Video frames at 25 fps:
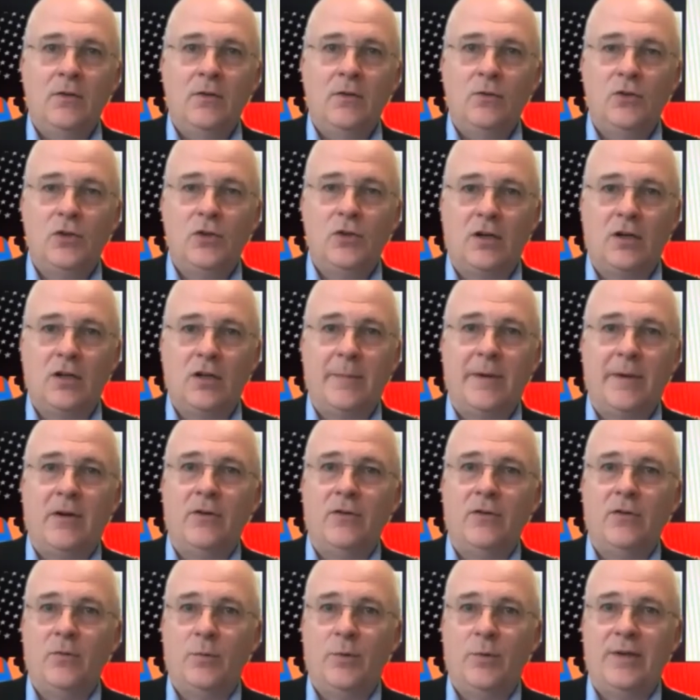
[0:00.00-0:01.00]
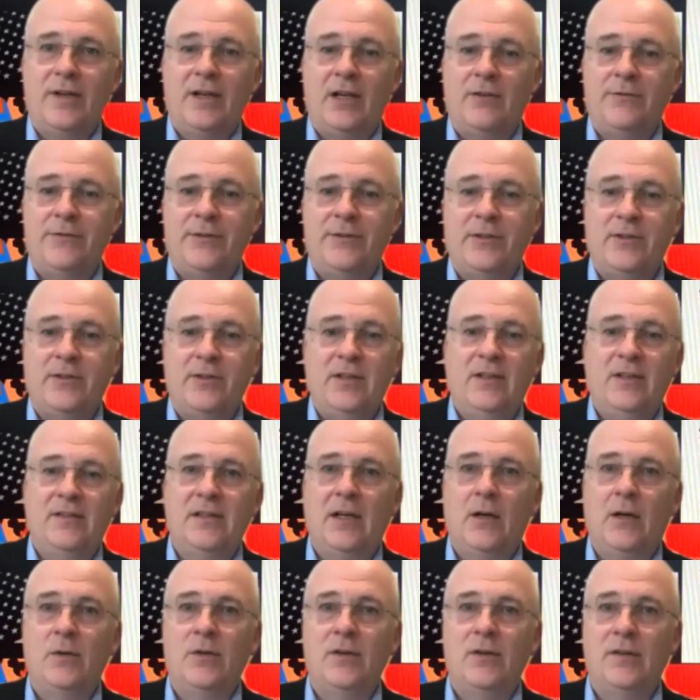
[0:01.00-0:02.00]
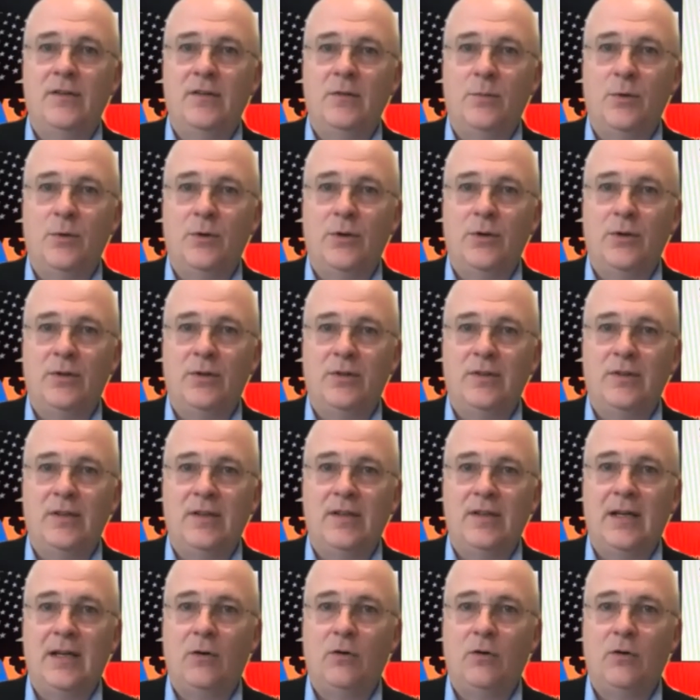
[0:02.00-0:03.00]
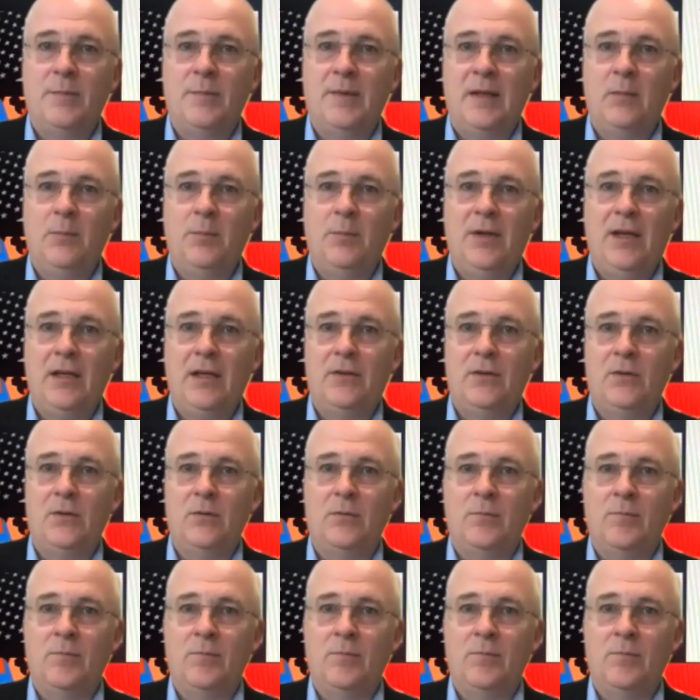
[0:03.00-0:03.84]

to talk about whatever is out in the world and how it may impact you.